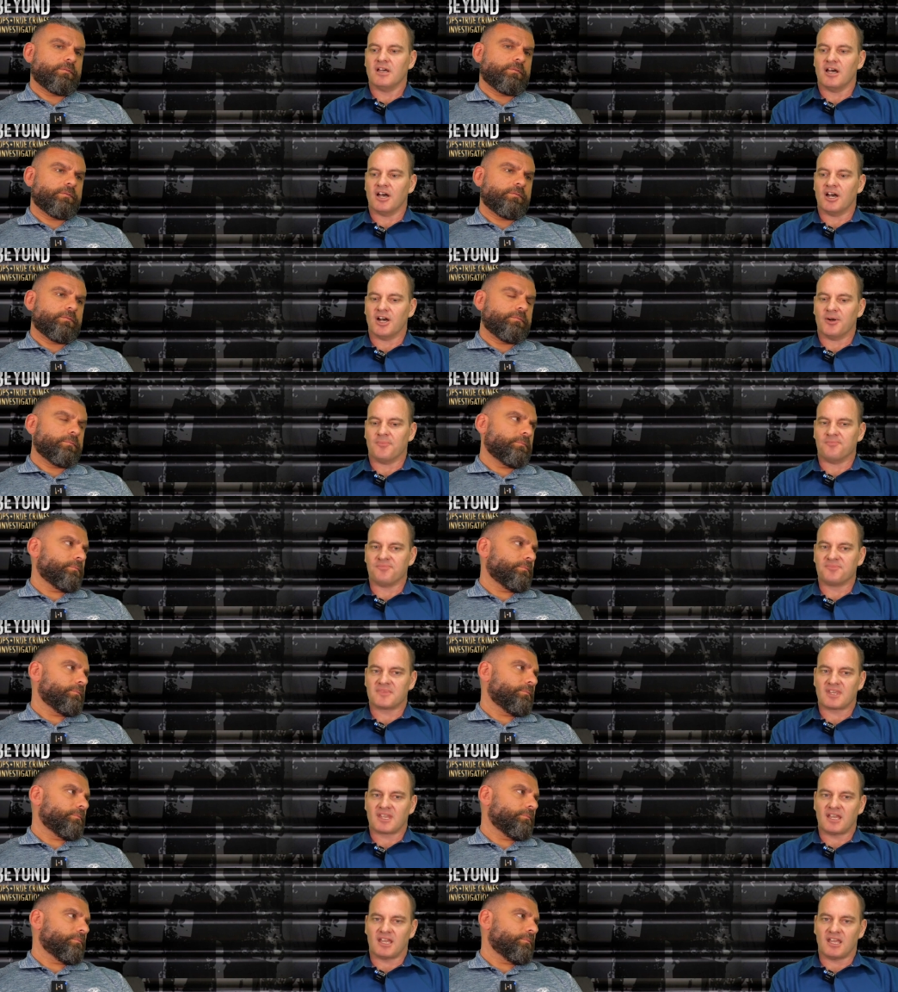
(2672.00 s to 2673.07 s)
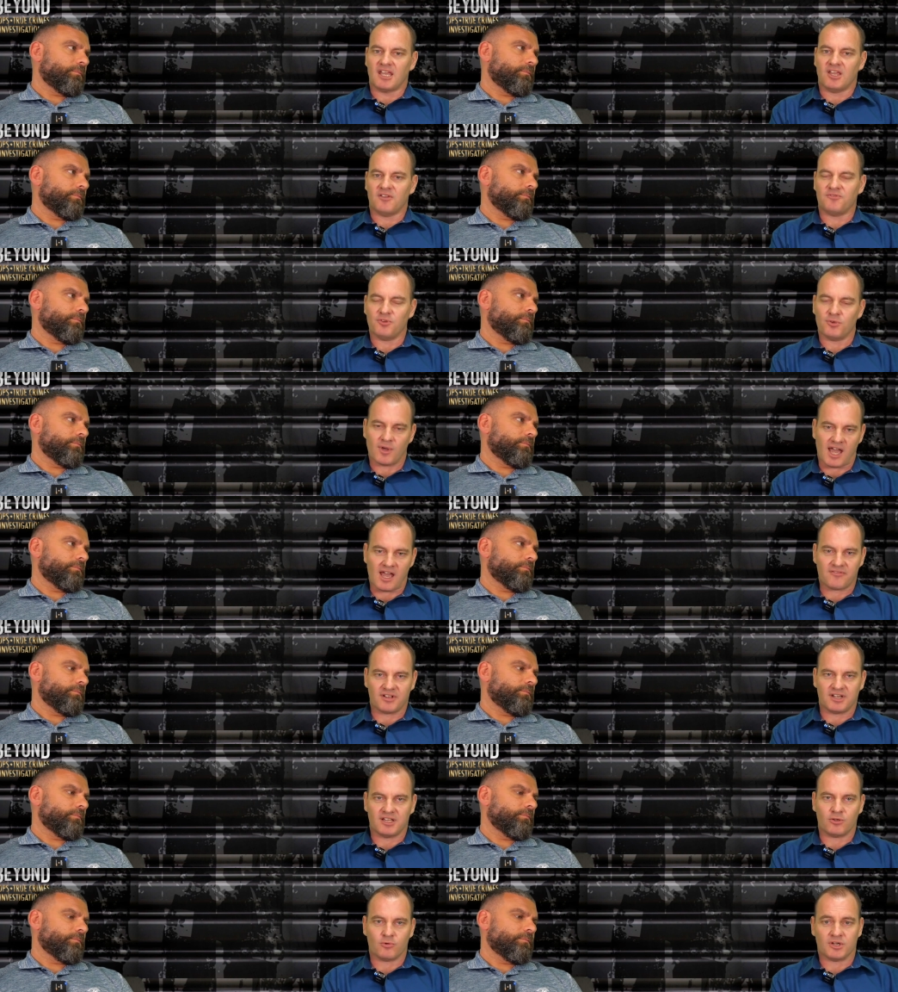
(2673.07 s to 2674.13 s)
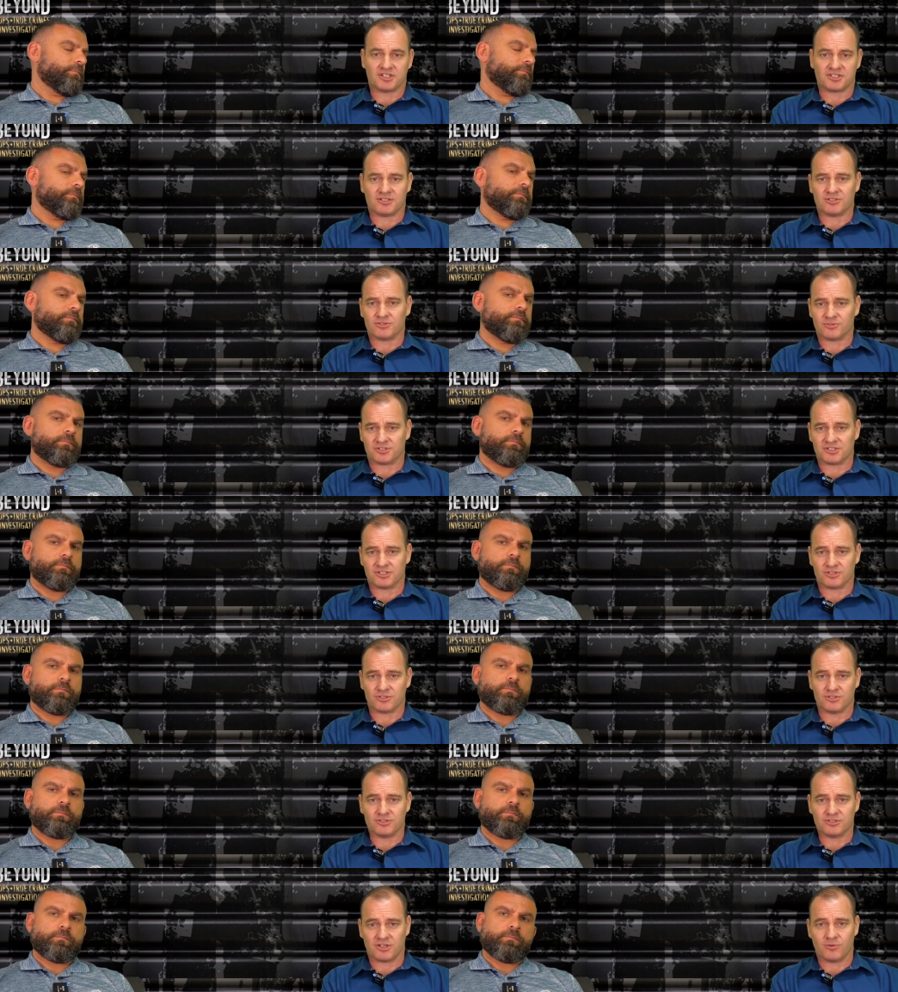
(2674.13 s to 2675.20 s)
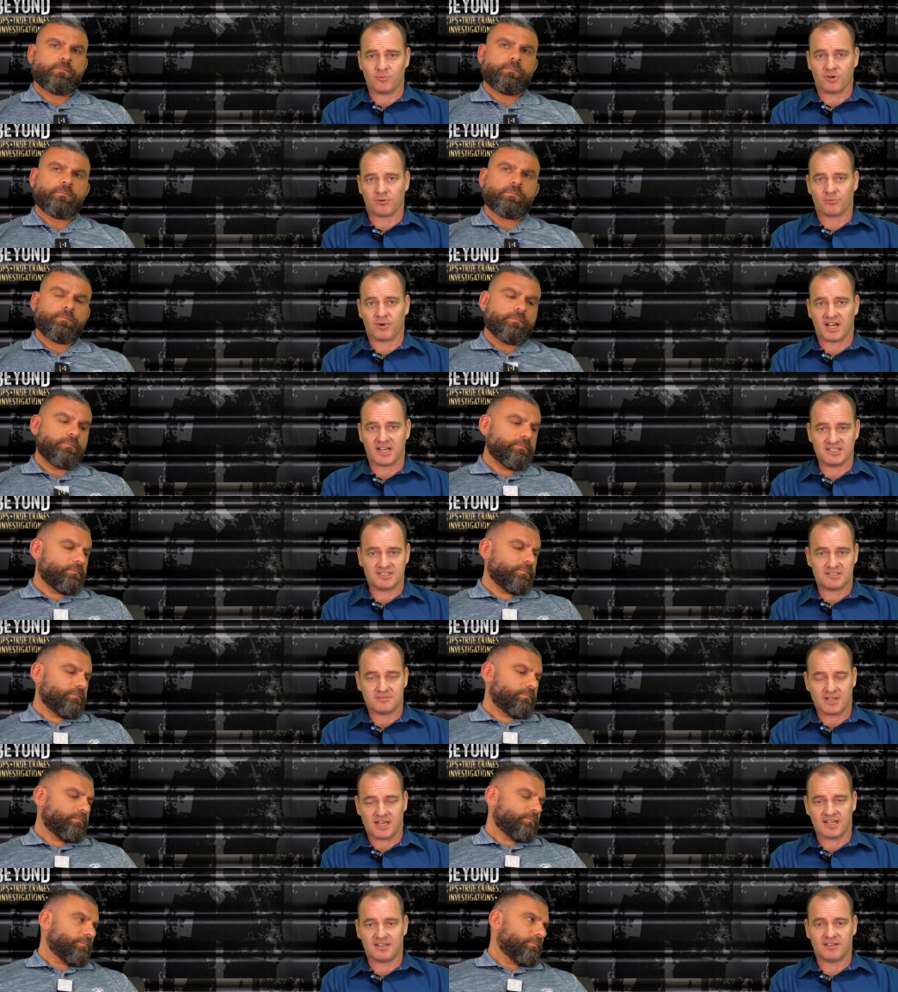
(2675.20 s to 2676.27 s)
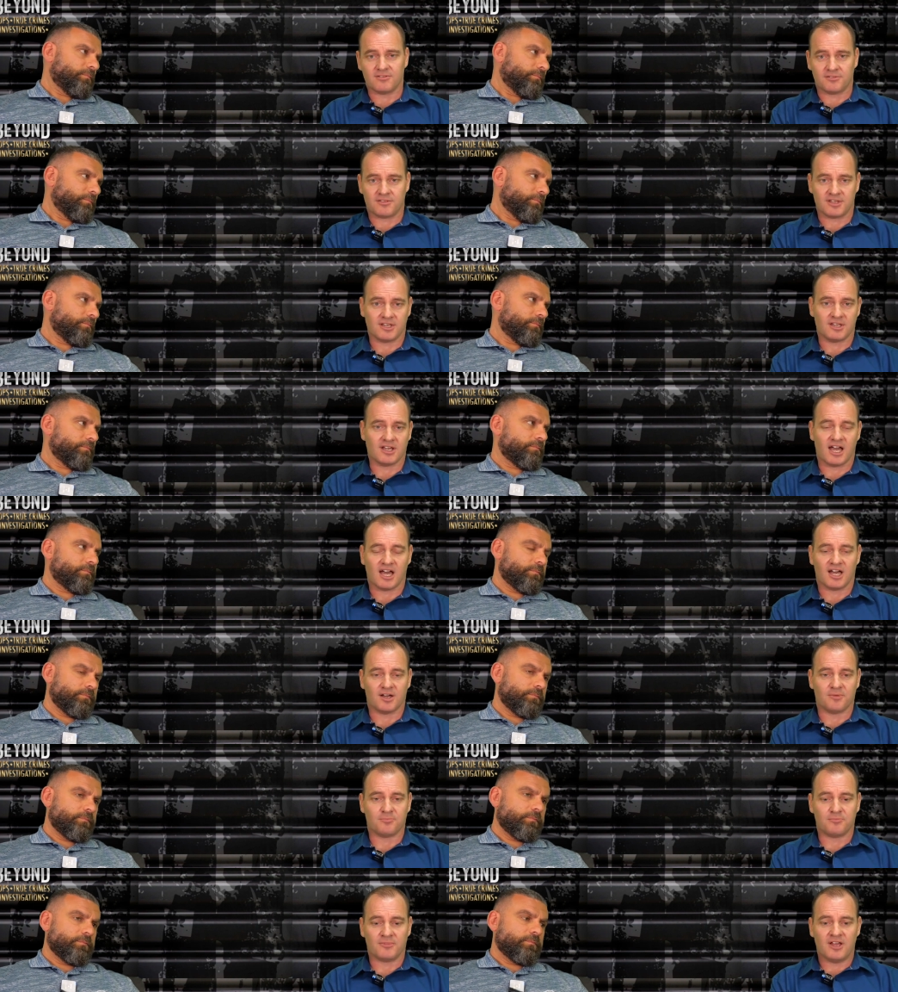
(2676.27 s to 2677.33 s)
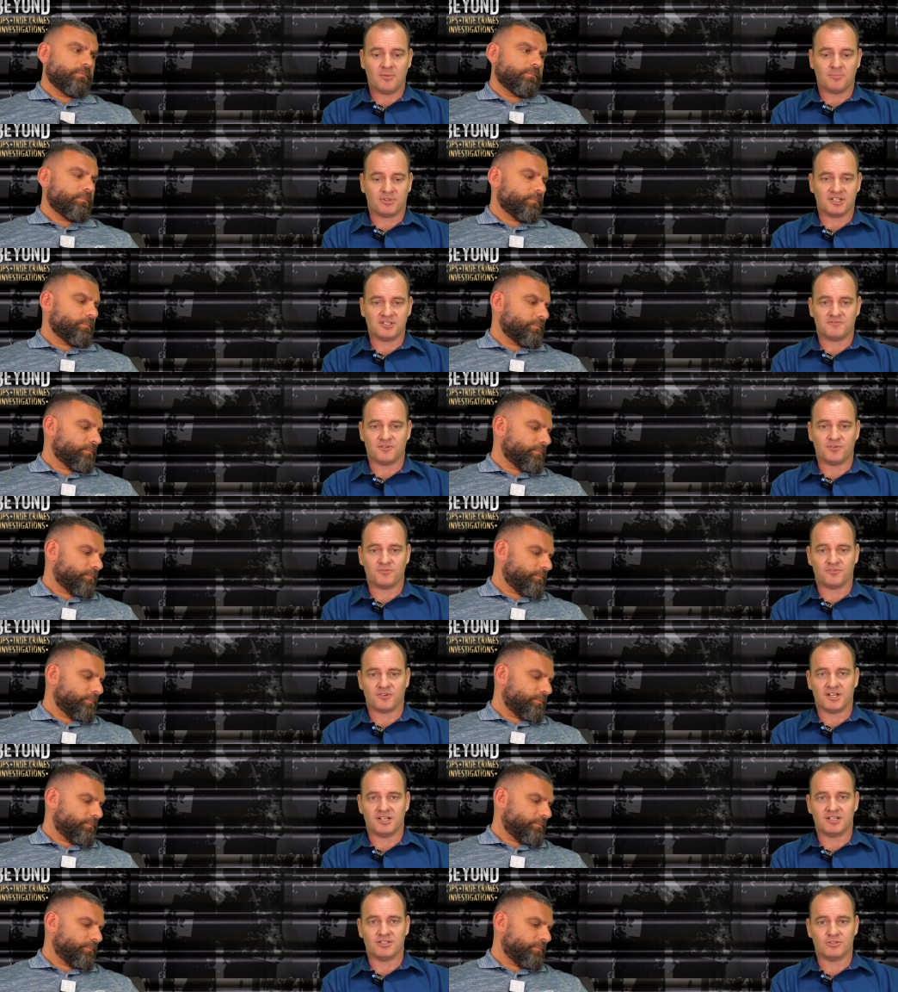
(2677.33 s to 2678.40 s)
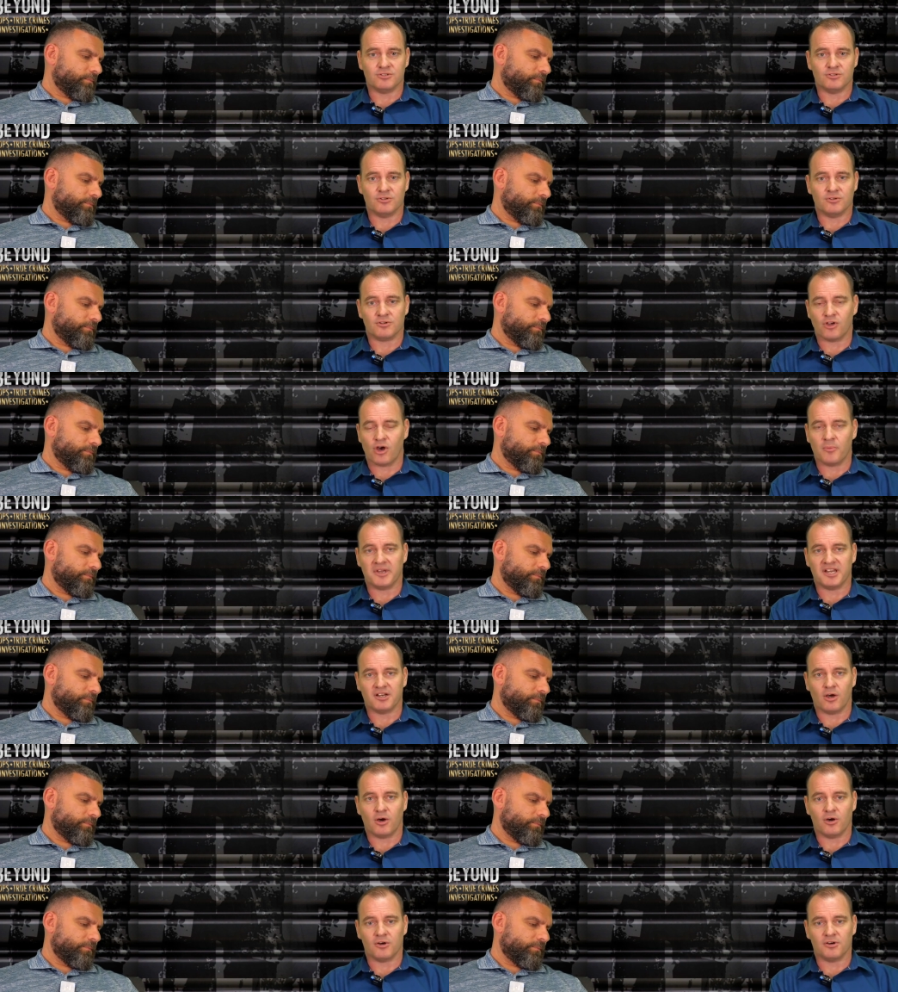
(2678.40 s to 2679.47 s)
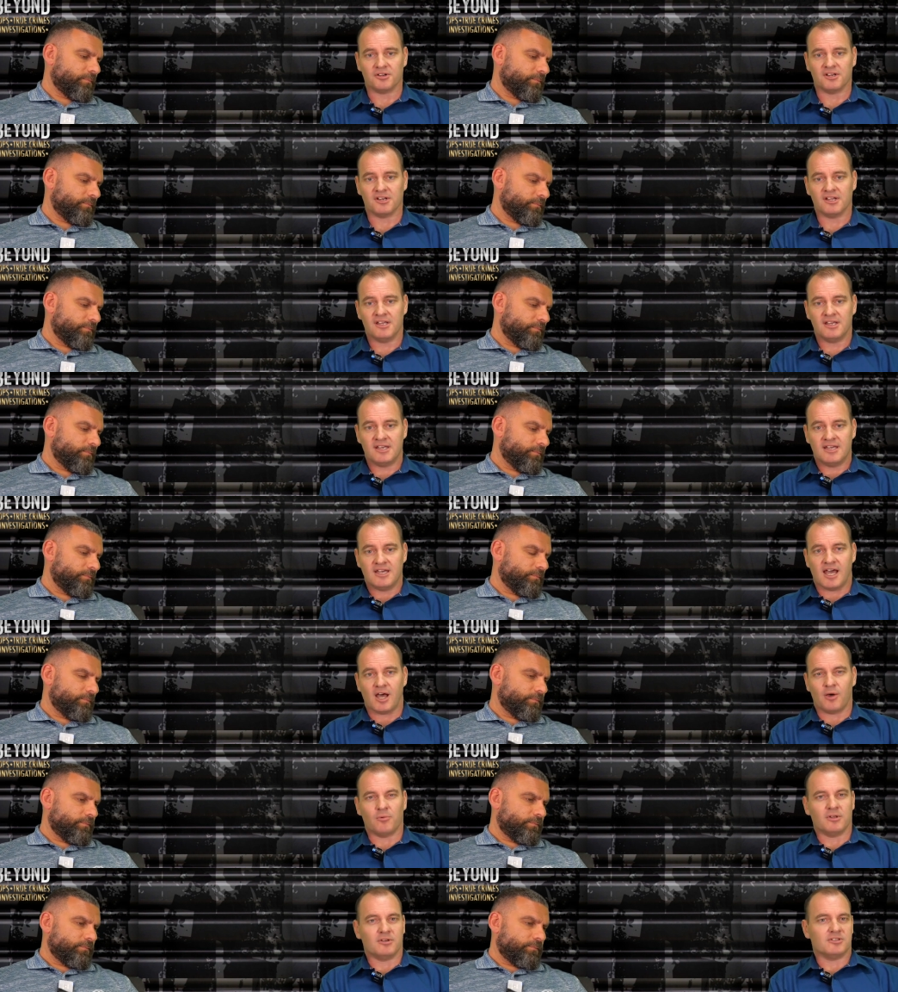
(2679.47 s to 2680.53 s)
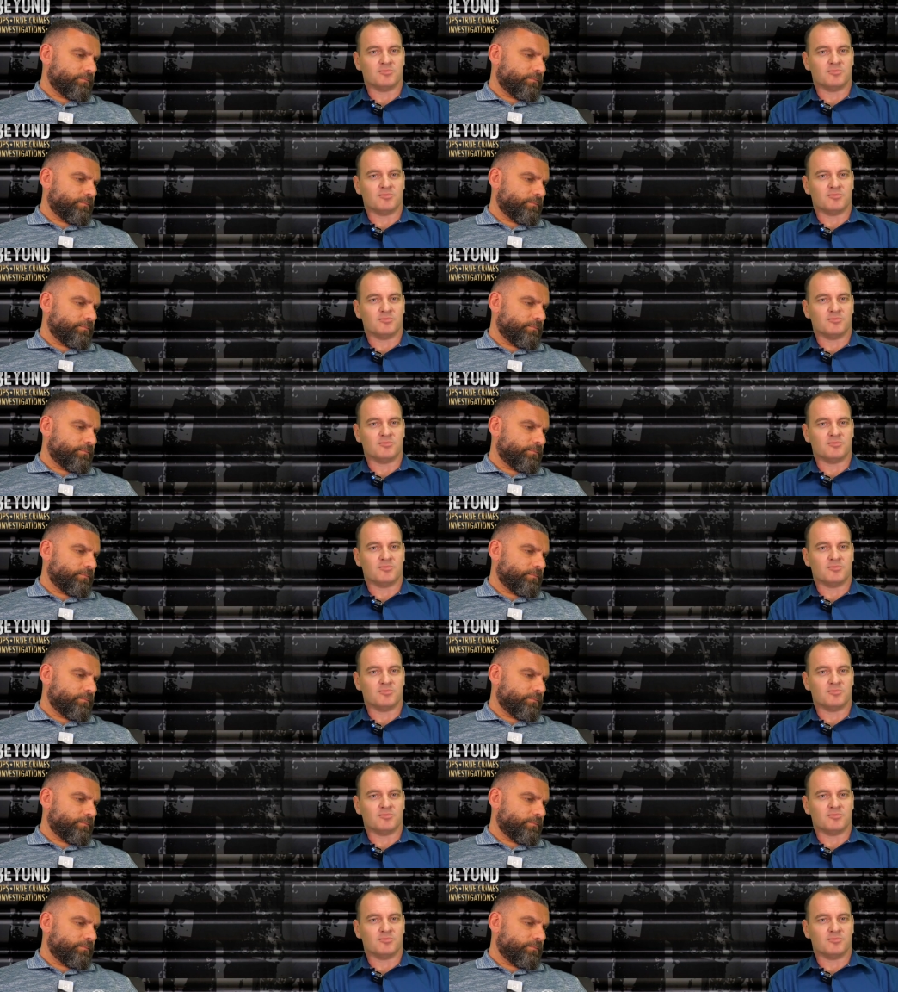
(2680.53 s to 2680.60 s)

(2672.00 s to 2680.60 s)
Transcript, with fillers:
Speaker 1: Um, if you have any questions or concerns or you want to raise anything, uh, please feel free to comment on. Uh,